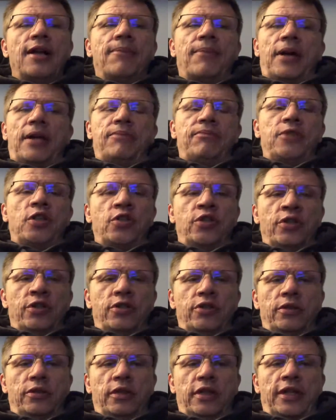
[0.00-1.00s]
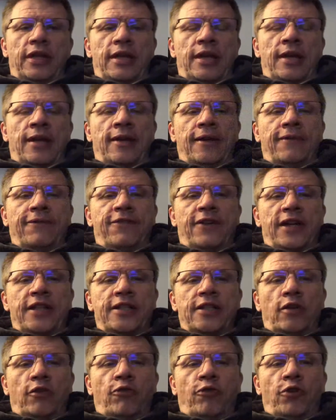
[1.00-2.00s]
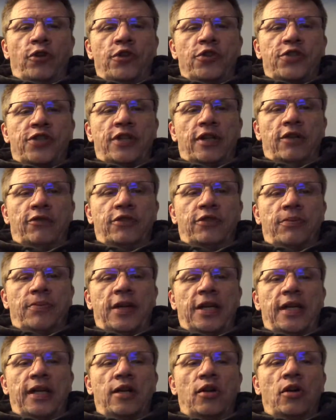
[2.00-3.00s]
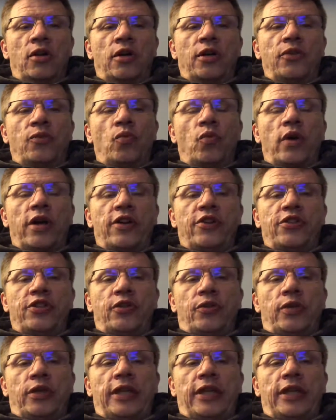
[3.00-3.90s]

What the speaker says: but you can Google it and find out for yourself depending on where you